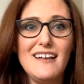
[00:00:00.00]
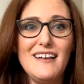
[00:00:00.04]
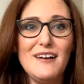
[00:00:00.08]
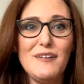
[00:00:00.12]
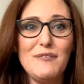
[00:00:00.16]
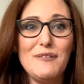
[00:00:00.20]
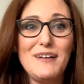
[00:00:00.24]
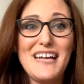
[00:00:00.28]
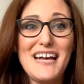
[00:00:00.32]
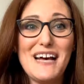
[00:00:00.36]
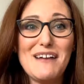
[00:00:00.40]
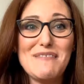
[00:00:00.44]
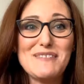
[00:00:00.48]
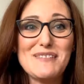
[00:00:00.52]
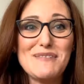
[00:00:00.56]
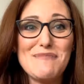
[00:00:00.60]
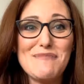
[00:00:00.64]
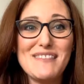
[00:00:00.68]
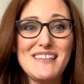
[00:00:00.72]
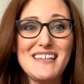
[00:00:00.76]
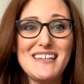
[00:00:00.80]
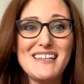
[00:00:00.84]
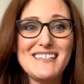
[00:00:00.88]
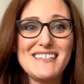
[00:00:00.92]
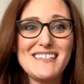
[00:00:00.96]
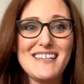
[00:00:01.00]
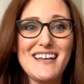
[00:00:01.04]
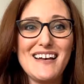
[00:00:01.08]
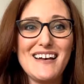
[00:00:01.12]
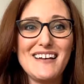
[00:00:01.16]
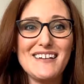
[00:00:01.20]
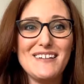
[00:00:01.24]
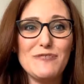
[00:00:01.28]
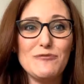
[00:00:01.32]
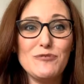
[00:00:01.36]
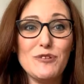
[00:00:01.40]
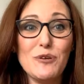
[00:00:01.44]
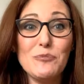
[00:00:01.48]
We have some things that
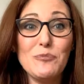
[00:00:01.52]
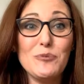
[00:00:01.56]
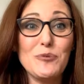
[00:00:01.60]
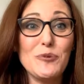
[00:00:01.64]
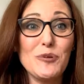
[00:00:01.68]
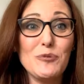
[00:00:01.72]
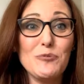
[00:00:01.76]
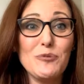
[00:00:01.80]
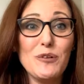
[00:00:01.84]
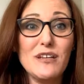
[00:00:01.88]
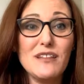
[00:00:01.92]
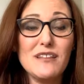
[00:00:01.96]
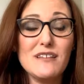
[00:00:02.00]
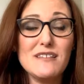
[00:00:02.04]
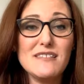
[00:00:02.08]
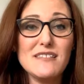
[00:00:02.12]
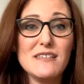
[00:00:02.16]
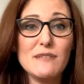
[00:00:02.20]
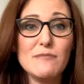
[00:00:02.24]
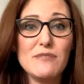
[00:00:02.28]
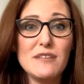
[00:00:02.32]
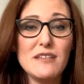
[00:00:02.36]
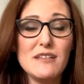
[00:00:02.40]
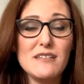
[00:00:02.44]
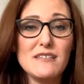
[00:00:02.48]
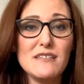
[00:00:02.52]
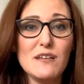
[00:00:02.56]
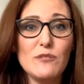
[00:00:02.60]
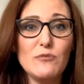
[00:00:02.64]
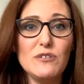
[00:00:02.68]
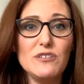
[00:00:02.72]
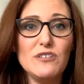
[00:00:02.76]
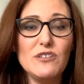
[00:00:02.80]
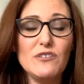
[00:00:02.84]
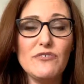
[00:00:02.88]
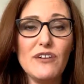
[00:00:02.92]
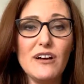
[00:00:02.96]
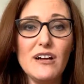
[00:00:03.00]
we're born with and some things that we
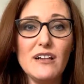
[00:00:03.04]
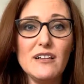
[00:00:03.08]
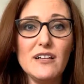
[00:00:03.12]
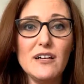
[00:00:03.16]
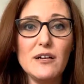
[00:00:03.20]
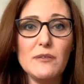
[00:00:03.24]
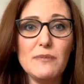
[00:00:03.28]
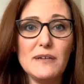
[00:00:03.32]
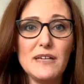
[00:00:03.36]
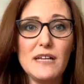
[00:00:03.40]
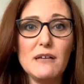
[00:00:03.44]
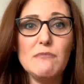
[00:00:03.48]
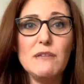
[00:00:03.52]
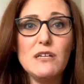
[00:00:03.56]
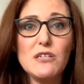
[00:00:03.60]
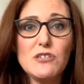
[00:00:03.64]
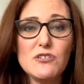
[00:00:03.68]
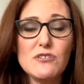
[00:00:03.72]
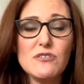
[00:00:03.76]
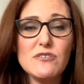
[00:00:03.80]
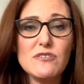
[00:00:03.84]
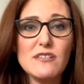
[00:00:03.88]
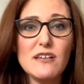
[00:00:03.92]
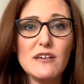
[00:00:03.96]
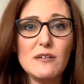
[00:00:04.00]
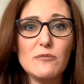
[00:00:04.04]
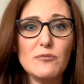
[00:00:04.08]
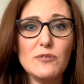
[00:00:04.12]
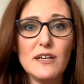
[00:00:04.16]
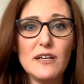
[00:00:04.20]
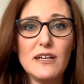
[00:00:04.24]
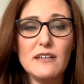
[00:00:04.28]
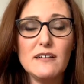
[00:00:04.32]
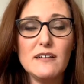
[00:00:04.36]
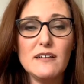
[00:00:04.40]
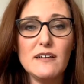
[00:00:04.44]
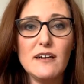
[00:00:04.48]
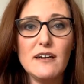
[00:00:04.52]
develop. And I mentioned some,
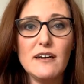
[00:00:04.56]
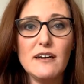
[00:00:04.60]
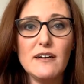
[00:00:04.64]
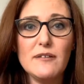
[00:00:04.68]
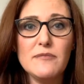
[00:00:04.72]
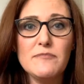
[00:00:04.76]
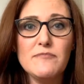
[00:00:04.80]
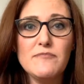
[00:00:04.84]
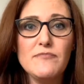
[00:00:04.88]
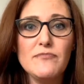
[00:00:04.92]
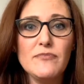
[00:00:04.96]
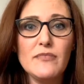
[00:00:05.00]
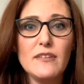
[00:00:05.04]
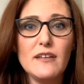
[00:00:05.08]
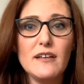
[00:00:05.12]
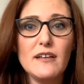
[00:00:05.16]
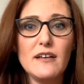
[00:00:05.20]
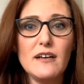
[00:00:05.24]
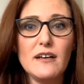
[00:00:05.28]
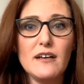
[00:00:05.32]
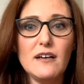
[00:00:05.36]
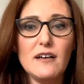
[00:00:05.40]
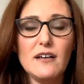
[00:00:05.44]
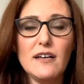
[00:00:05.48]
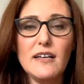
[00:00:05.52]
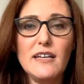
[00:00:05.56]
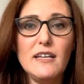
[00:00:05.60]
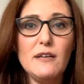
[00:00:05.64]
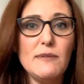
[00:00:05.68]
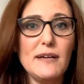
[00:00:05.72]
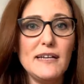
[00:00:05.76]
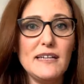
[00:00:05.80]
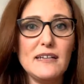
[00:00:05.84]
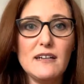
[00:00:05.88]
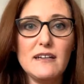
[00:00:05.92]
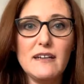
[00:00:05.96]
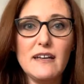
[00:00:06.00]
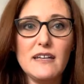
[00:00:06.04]
right?
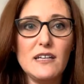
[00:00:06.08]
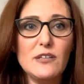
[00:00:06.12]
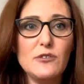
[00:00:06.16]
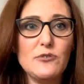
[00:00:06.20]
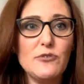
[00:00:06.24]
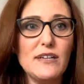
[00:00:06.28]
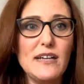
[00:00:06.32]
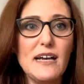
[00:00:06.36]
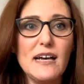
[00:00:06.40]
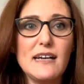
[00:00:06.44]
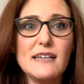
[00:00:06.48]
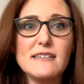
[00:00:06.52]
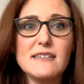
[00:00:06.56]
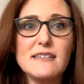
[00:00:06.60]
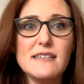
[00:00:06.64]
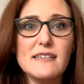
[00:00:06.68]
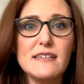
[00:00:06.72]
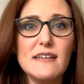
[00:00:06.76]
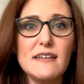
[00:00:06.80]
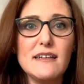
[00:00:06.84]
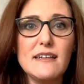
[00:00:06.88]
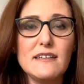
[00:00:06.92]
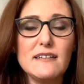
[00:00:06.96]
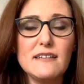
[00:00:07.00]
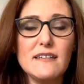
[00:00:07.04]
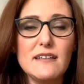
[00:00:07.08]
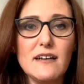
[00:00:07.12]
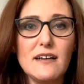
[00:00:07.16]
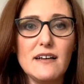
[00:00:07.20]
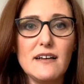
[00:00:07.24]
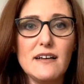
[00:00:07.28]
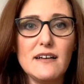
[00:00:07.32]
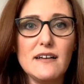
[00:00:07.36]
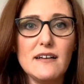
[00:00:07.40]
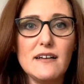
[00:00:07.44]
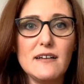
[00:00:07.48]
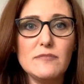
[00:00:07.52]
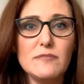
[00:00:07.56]
Anybody can get into an accident.
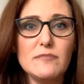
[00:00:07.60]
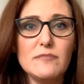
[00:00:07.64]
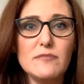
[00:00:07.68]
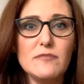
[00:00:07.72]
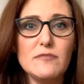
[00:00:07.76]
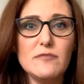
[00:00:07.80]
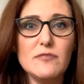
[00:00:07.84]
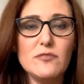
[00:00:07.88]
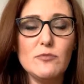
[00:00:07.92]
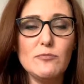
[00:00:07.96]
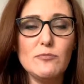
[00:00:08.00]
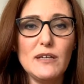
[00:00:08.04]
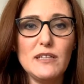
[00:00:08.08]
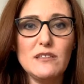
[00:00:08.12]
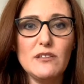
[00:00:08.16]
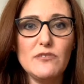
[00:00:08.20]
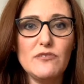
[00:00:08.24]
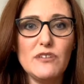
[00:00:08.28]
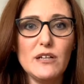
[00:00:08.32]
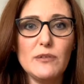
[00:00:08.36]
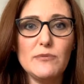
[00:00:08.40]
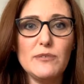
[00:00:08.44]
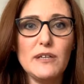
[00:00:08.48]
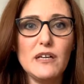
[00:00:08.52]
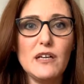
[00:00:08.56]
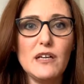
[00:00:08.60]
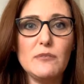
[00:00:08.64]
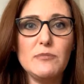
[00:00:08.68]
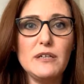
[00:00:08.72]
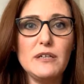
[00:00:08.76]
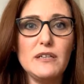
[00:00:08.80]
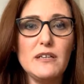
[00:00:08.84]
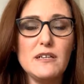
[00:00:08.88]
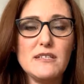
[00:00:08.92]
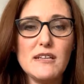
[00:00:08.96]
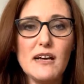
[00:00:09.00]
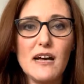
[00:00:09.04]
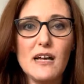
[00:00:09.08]
You may develop
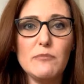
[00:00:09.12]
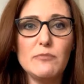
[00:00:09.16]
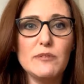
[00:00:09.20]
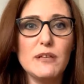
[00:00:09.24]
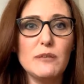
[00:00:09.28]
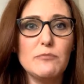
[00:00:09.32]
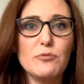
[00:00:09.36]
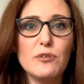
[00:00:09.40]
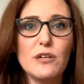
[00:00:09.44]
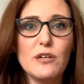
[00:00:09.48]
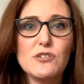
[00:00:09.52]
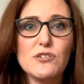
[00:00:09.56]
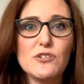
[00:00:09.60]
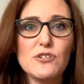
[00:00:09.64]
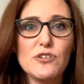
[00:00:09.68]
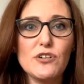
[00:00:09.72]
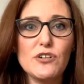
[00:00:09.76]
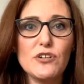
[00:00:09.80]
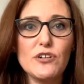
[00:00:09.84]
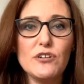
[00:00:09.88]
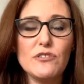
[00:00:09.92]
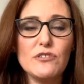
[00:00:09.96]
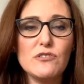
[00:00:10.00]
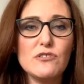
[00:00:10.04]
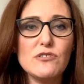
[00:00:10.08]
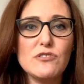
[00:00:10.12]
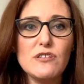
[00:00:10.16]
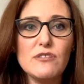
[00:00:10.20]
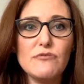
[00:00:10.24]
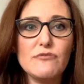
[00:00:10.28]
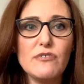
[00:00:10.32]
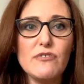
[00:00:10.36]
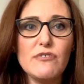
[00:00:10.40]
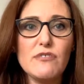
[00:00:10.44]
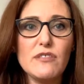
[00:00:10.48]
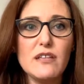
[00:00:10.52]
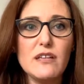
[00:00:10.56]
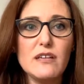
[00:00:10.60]
diabetes, high blood pressure. There's
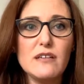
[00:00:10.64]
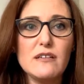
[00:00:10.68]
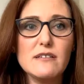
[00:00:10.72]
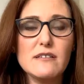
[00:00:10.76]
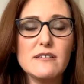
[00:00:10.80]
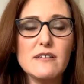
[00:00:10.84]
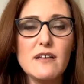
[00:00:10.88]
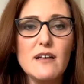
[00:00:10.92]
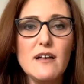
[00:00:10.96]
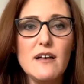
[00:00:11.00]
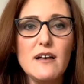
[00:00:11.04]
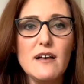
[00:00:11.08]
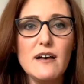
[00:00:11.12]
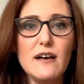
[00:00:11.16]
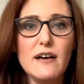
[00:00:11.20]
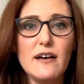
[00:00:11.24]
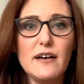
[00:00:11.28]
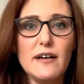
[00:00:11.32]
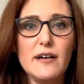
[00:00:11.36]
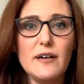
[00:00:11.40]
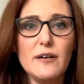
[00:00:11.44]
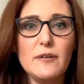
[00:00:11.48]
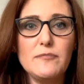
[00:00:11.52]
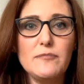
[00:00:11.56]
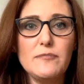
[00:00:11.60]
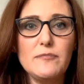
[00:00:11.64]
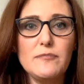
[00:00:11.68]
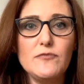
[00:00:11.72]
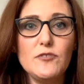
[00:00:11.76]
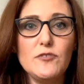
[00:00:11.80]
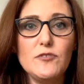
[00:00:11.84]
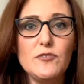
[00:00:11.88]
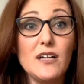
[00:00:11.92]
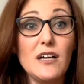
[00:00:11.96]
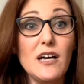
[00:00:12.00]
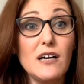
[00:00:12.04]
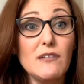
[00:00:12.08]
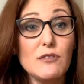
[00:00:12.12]
different things. You
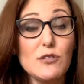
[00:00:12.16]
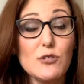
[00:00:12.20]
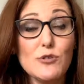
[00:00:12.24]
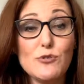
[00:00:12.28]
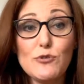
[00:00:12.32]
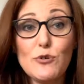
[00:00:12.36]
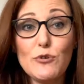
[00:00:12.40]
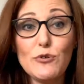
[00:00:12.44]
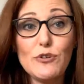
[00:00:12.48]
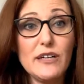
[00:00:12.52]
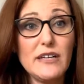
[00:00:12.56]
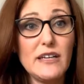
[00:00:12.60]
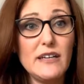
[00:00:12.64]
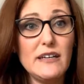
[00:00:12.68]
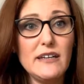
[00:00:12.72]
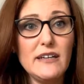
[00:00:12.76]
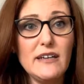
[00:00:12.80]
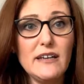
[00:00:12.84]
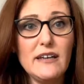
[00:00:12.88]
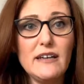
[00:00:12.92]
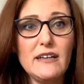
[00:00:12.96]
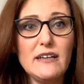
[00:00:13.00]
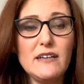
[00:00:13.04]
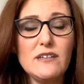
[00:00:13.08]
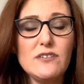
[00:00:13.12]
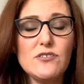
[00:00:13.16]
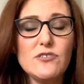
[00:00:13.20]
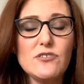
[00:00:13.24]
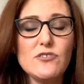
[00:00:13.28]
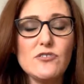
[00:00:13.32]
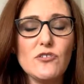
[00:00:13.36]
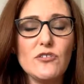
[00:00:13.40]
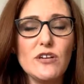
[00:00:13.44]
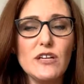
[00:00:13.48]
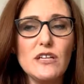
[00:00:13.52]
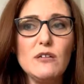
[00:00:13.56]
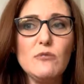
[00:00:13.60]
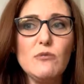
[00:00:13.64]
can have a stroke at any age.
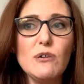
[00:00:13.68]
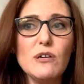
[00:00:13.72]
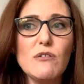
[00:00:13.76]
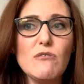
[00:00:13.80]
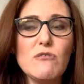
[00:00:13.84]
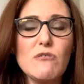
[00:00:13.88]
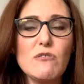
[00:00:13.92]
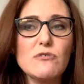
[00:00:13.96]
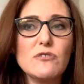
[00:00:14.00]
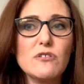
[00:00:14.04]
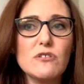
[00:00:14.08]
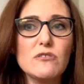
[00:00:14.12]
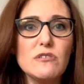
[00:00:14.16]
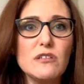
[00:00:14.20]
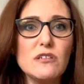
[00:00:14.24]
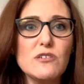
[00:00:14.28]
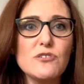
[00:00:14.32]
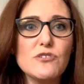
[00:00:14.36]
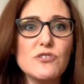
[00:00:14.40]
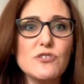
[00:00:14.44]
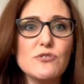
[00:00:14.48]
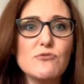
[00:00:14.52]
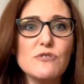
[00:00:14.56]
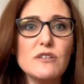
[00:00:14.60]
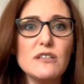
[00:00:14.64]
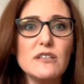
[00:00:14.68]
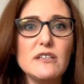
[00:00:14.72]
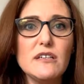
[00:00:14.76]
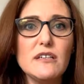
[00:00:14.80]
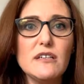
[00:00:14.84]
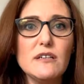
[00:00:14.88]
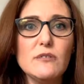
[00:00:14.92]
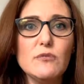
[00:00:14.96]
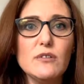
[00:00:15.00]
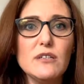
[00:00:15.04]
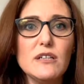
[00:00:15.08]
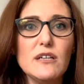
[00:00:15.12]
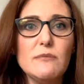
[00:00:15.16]
So any one of those conditions
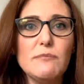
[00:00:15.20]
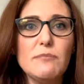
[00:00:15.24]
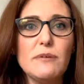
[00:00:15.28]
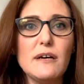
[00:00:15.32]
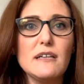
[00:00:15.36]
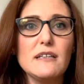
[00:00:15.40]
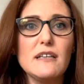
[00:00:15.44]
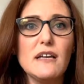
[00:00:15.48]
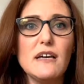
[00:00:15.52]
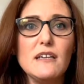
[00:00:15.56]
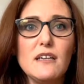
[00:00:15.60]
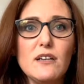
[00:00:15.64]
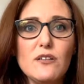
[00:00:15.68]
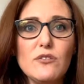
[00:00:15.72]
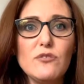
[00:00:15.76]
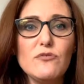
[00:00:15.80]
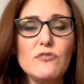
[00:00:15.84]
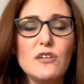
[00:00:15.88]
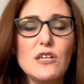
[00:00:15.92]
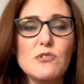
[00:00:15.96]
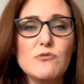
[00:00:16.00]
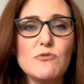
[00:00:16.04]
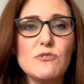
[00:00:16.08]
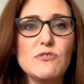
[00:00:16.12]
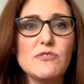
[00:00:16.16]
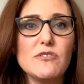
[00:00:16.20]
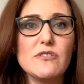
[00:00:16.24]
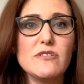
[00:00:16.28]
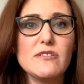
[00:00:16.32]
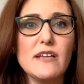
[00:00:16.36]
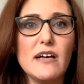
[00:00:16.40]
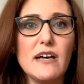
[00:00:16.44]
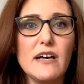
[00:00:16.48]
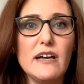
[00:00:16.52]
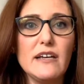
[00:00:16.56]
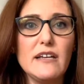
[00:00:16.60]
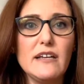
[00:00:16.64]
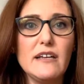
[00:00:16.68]
really will impact any individual in
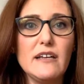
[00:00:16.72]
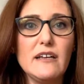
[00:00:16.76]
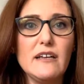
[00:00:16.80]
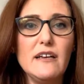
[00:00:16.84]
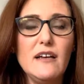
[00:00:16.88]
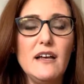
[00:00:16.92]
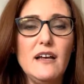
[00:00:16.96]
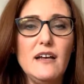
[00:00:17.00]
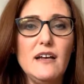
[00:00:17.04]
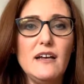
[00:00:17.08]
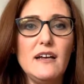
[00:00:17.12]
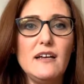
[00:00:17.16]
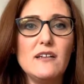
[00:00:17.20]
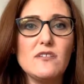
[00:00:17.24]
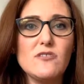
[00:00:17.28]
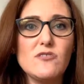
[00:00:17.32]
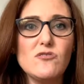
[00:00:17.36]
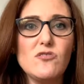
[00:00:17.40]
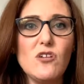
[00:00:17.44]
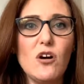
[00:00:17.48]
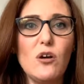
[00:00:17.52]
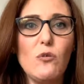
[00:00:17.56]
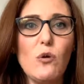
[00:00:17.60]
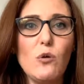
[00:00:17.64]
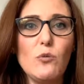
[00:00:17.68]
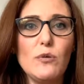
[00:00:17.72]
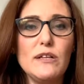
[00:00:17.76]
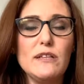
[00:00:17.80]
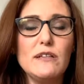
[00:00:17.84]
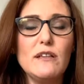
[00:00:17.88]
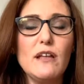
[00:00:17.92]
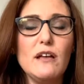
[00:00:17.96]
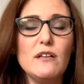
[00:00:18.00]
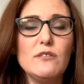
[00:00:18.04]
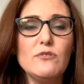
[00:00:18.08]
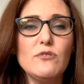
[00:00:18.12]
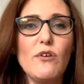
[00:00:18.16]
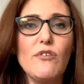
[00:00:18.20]
society. It's not what we
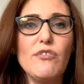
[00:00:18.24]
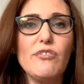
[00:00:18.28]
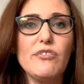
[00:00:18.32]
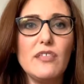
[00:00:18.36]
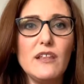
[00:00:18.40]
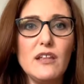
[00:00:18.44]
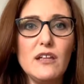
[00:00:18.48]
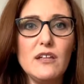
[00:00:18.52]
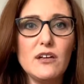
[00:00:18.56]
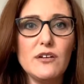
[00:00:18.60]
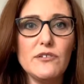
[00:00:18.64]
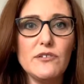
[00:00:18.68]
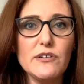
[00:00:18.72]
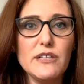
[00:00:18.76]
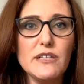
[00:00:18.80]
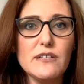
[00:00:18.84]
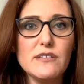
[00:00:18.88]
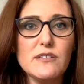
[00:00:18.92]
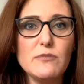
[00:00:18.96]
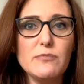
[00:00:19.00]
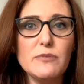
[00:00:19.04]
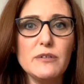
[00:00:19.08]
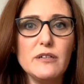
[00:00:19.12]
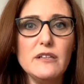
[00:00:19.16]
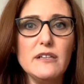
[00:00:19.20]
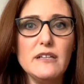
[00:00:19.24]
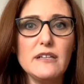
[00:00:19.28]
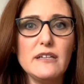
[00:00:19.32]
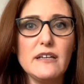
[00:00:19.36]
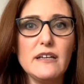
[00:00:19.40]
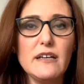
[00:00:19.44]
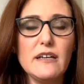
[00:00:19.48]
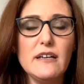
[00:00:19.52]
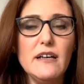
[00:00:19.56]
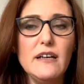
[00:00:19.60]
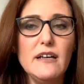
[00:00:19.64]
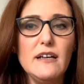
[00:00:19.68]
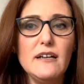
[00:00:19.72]
tend to think of a
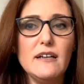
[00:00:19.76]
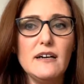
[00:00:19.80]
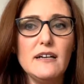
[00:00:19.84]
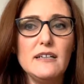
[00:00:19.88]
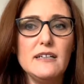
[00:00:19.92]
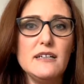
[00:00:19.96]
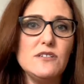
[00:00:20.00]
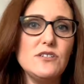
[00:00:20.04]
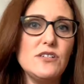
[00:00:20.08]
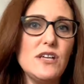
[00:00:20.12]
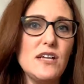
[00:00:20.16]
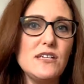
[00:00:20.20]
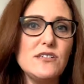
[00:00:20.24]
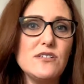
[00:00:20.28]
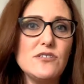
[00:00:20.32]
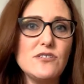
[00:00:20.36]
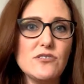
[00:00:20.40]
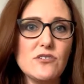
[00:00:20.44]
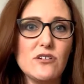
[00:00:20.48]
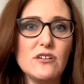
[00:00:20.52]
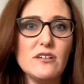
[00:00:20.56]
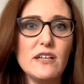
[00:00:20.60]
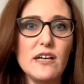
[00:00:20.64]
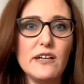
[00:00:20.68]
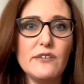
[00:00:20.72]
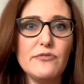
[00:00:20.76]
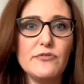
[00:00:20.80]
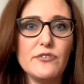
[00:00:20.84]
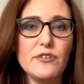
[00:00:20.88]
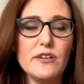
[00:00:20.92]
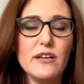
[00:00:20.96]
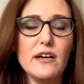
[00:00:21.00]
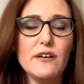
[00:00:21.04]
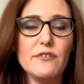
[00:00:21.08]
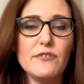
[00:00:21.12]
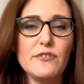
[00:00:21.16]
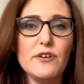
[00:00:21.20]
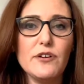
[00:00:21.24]
disability, and it changes our life
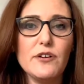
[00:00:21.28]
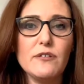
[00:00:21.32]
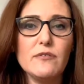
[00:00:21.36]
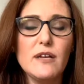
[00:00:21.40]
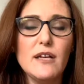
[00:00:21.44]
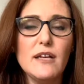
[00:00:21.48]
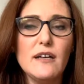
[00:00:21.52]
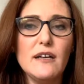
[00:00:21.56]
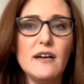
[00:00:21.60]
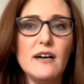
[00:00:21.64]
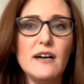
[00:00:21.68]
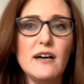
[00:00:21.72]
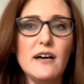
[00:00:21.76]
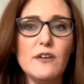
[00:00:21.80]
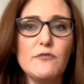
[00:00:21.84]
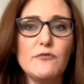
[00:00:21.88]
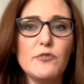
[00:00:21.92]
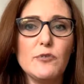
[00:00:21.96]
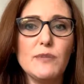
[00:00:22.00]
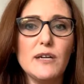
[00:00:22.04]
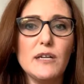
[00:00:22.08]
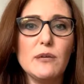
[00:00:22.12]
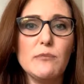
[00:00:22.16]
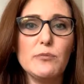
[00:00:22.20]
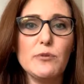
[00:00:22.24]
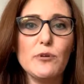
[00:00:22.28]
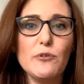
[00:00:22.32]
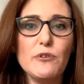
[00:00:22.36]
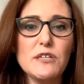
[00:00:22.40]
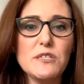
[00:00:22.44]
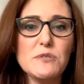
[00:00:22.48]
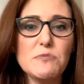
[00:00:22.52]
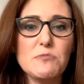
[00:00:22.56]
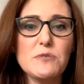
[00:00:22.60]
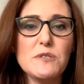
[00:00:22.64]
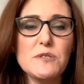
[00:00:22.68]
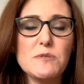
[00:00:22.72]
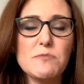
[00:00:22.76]
forever. From an
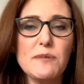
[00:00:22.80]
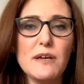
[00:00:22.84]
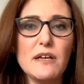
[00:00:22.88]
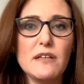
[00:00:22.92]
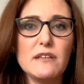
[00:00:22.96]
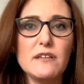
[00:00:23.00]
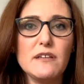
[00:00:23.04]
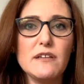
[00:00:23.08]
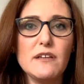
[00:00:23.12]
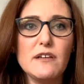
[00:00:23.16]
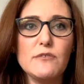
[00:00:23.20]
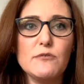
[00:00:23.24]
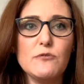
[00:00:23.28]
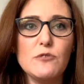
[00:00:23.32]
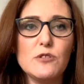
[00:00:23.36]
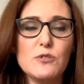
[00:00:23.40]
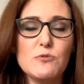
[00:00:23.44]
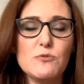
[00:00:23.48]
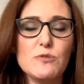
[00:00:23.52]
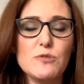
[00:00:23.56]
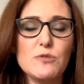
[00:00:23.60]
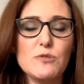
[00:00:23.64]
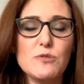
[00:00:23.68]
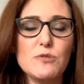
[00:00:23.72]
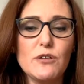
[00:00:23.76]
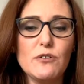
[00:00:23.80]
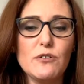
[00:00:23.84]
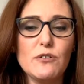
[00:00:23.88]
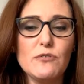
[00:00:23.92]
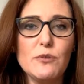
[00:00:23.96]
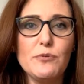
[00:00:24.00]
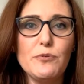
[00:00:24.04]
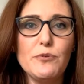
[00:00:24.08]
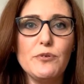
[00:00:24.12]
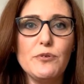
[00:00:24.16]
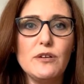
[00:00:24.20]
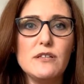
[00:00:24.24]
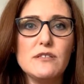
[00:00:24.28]
employer's perspective, which was one of your
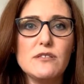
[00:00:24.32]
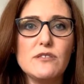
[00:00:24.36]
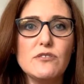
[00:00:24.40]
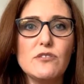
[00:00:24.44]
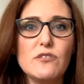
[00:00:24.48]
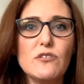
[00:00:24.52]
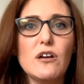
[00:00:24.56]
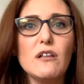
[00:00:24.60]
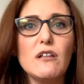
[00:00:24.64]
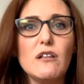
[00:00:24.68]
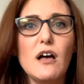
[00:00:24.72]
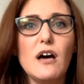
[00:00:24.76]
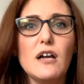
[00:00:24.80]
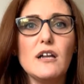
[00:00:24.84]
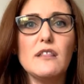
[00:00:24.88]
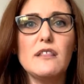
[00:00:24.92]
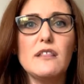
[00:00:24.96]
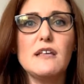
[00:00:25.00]
points, there are a lot of